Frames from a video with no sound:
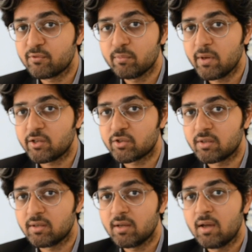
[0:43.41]
this
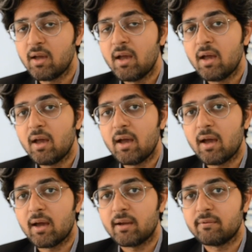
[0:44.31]
information
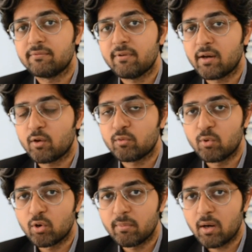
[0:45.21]
and
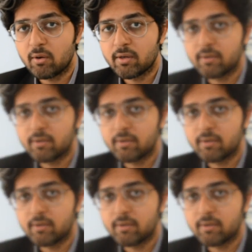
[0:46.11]
find out more